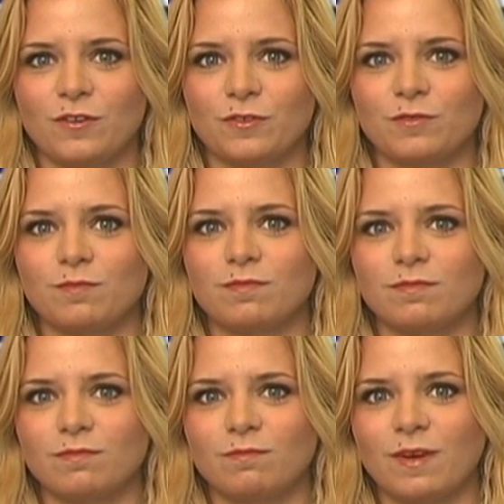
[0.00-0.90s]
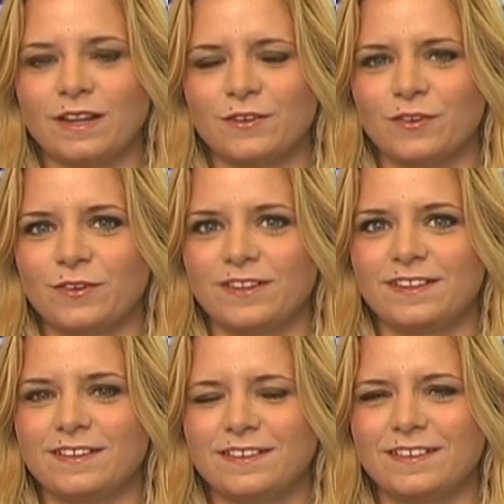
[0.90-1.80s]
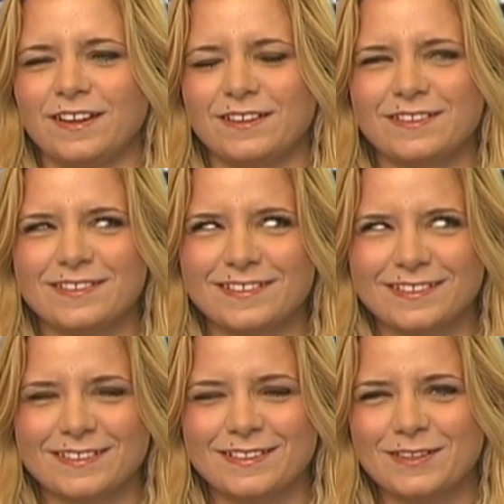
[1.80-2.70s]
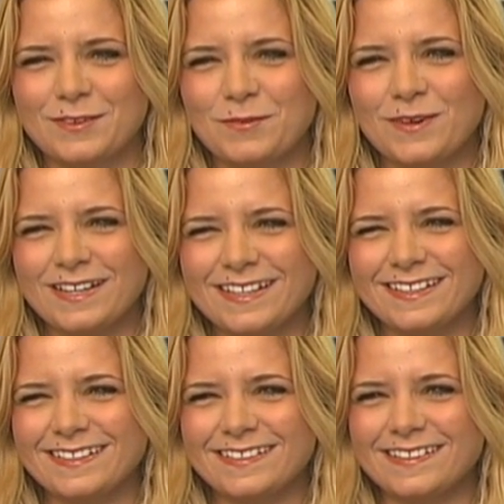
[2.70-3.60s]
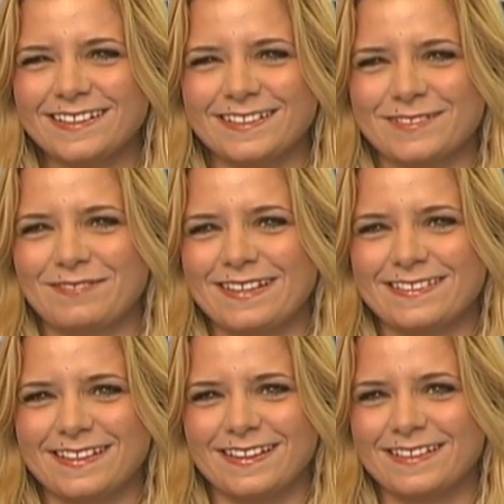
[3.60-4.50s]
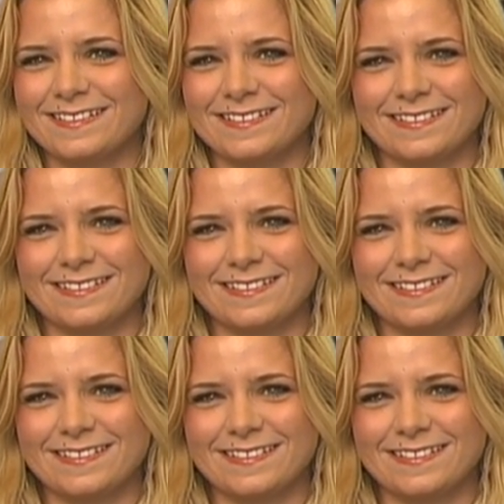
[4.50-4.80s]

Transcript: with my corroded nuts. What? That doesn't make sense.